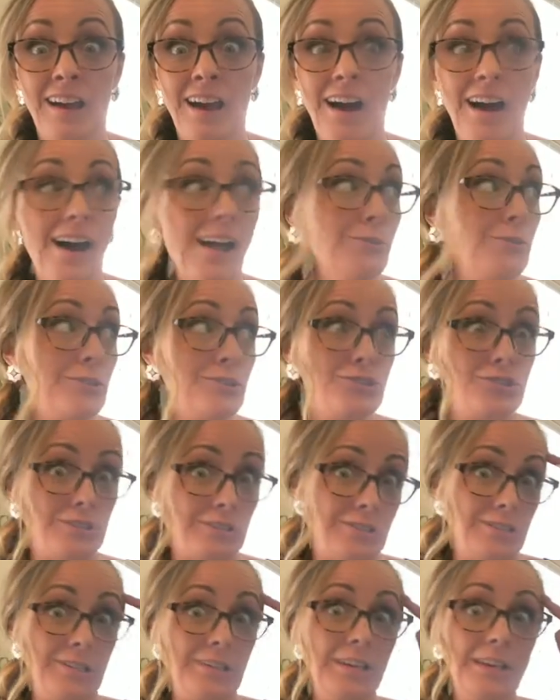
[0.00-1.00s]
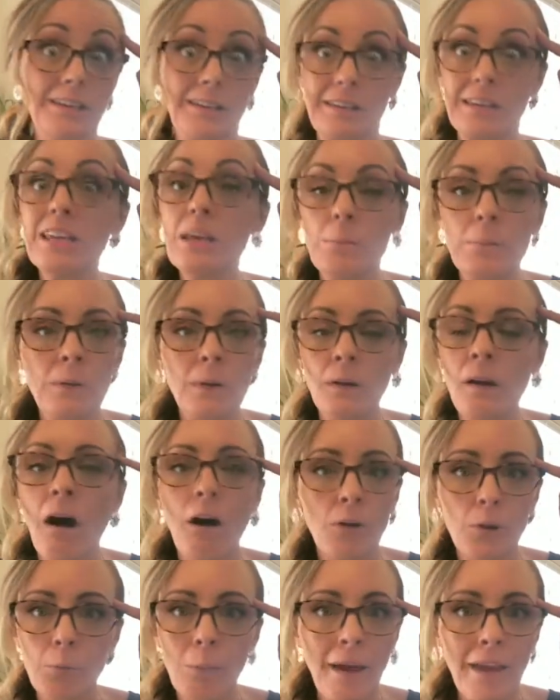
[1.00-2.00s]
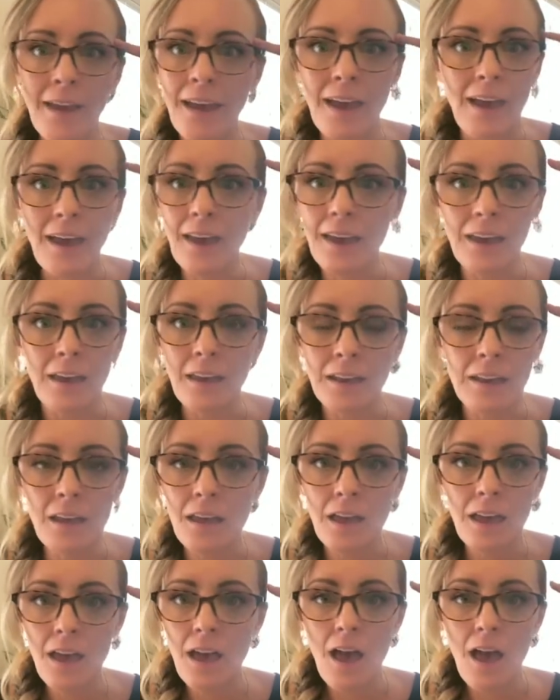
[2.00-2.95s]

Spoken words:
I was just, again, keeping it all in my head,